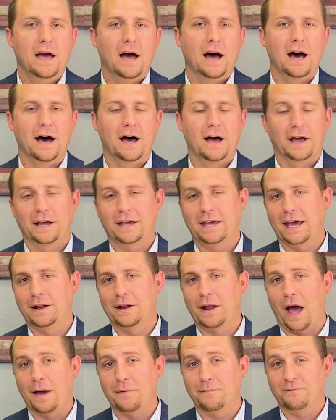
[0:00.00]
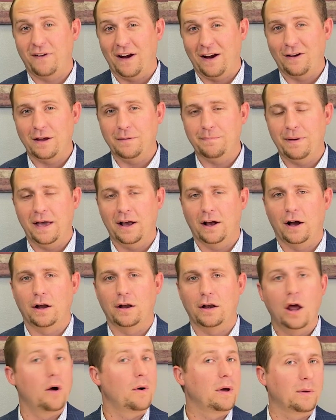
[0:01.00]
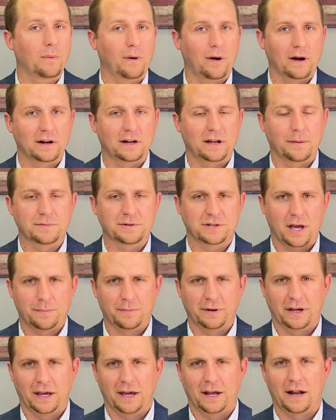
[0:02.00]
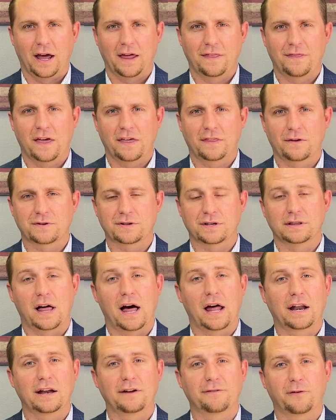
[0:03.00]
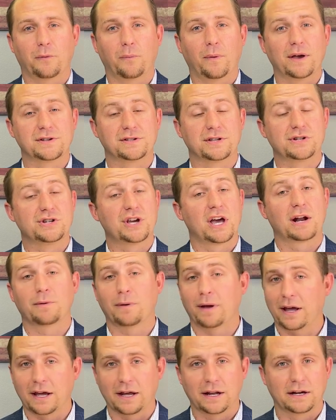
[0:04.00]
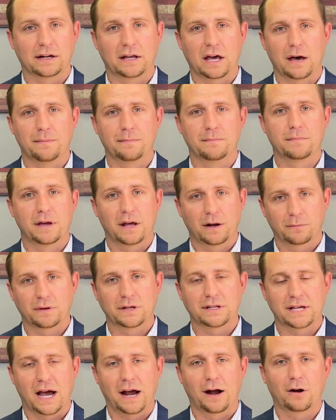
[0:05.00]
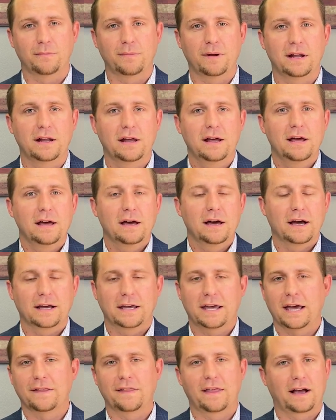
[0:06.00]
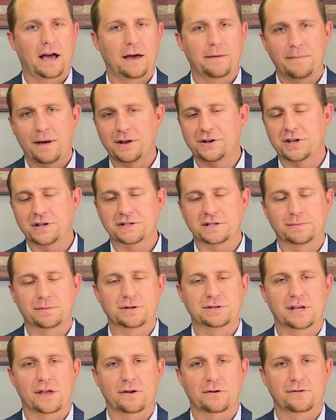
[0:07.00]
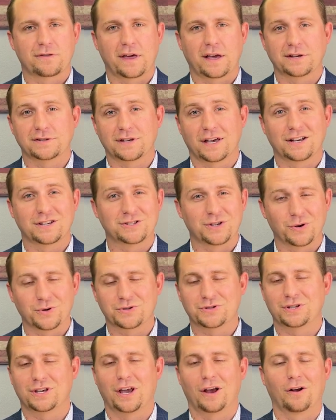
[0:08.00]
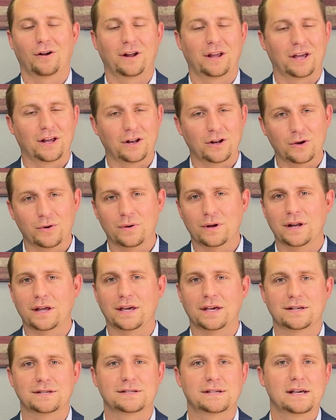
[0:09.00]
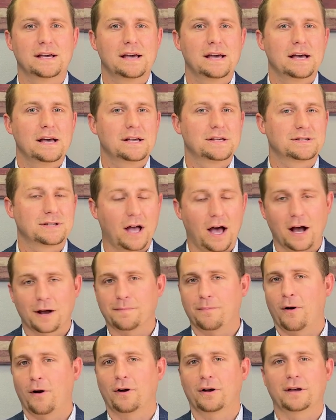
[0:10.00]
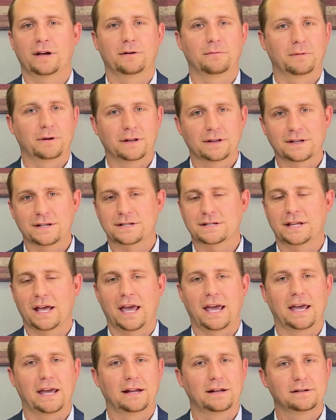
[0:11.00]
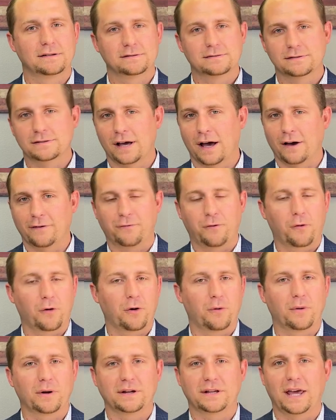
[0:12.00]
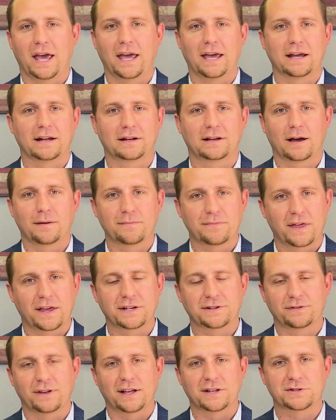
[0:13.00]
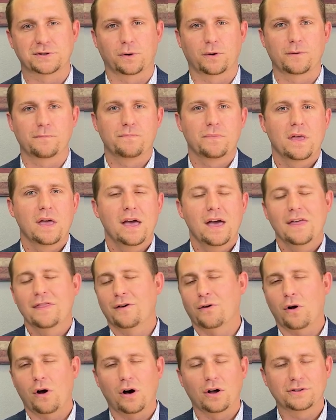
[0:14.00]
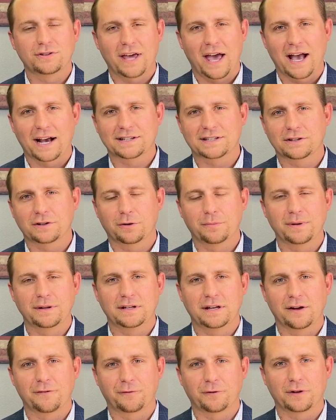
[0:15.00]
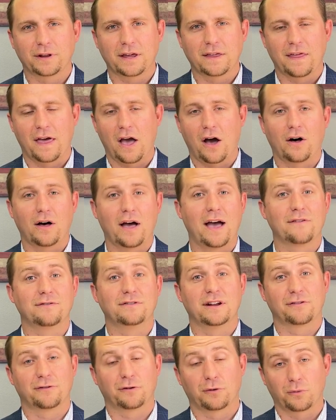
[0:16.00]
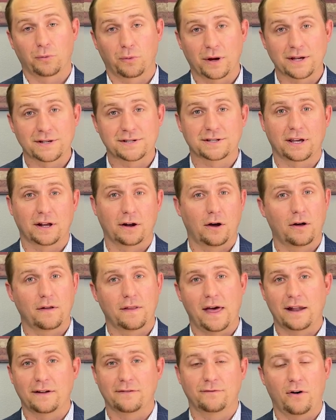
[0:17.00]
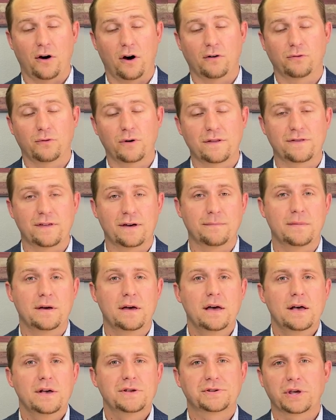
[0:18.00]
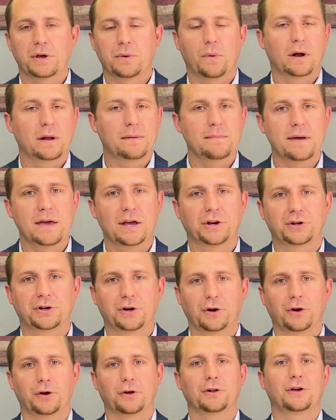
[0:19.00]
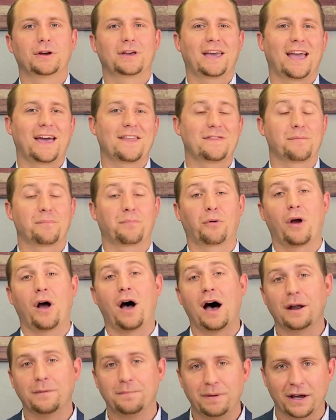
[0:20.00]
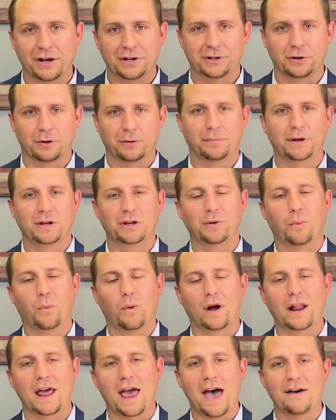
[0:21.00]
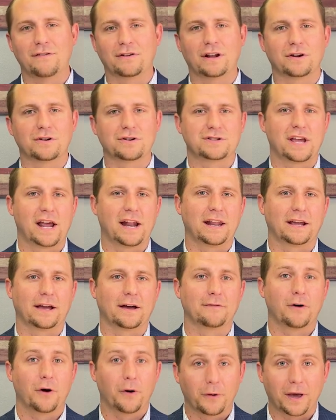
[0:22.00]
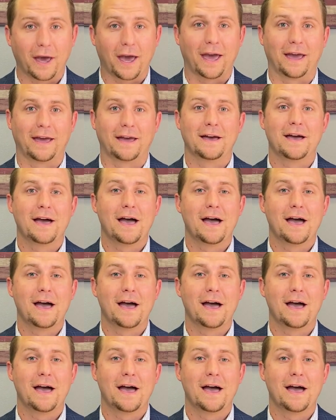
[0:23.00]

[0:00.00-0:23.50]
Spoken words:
Again, I'm very big on knowing where income's coming in. I think there's a lot of different ways to generate income in retirement. Again, like I mentioned, some of those other things like Social Security, annuities, stock market, real estate, 401k income, things of that sort. They're all taxed a little bit differently. They all have different risk and all that involved with them. So you want to make sure you're looking at the broad picture, but you want to have an understanding of, okay,